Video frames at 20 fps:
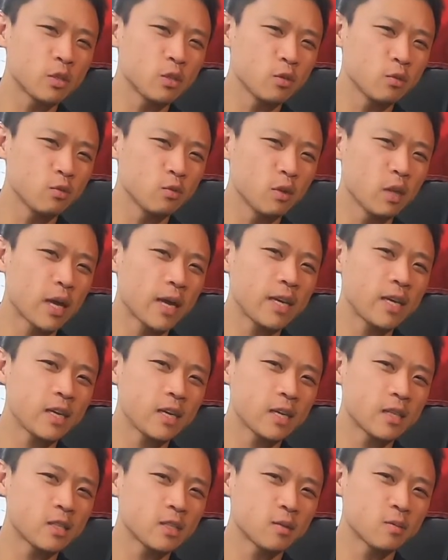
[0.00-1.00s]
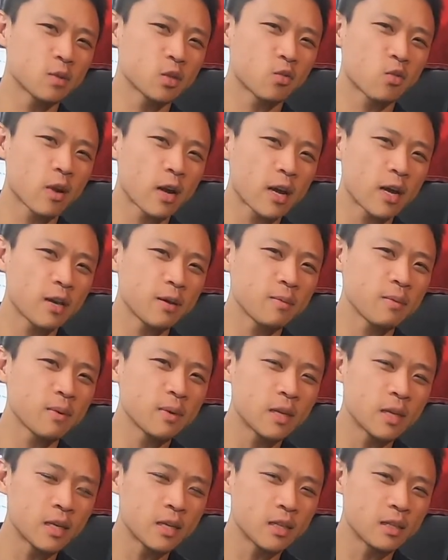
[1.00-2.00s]
to like and subscribe,
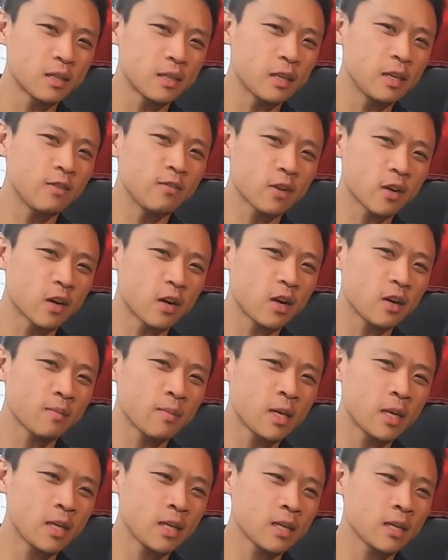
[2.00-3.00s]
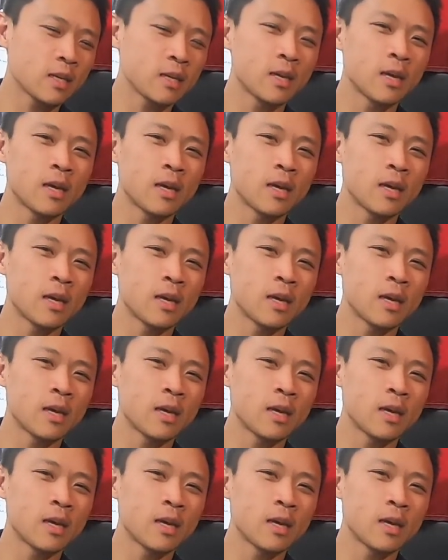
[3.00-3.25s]
leave a comment,